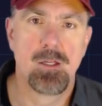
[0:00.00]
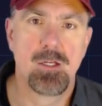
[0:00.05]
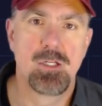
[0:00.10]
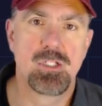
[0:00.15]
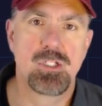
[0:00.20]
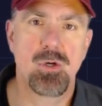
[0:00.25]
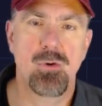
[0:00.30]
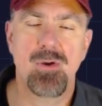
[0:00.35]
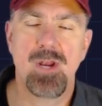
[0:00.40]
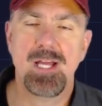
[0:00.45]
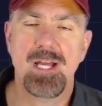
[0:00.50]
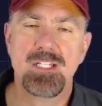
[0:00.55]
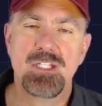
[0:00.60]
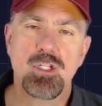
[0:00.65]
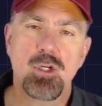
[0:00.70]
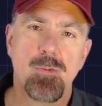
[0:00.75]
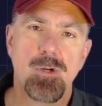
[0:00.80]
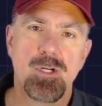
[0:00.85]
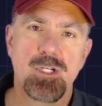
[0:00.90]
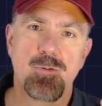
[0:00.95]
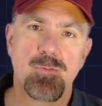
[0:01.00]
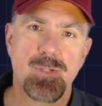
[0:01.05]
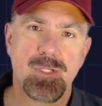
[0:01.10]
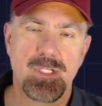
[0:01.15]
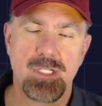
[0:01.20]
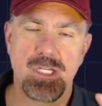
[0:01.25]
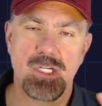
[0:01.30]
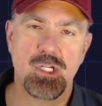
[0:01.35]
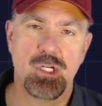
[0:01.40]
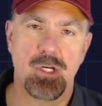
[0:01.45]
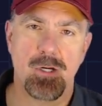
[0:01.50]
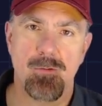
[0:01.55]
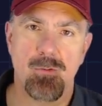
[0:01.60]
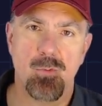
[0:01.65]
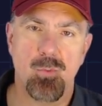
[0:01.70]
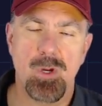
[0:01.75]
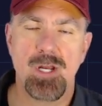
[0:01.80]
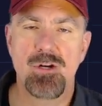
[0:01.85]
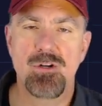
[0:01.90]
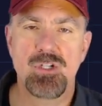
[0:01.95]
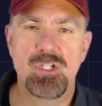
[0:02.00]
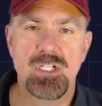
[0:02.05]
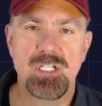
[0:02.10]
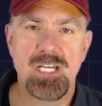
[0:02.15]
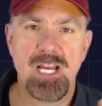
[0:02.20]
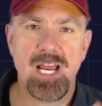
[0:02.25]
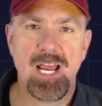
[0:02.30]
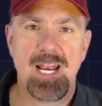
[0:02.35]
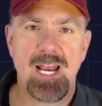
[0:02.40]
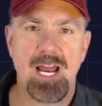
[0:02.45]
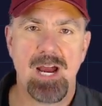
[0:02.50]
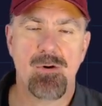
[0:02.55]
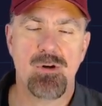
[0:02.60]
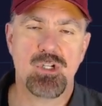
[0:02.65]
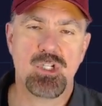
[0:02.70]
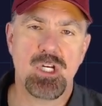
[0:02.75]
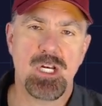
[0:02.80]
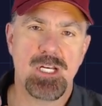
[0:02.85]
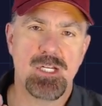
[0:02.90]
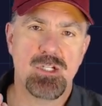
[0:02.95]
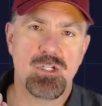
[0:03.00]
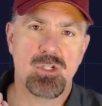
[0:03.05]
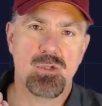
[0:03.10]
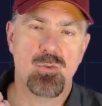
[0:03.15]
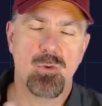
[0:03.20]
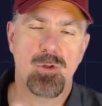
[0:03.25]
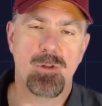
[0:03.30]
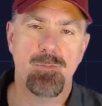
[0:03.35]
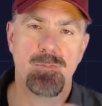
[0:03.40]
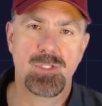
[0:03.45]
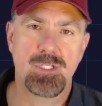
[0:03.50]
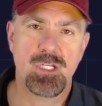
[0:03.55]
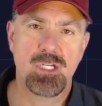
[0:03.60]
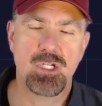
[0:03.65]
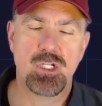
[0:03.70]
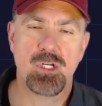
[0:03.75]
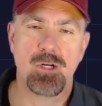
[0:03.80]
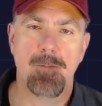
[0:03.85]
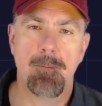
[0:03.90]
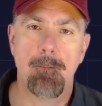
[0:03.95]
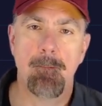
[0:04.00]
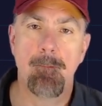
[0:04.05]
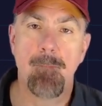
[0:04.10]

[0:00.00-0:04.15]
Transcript: So not so much position. We understand how it changes with position,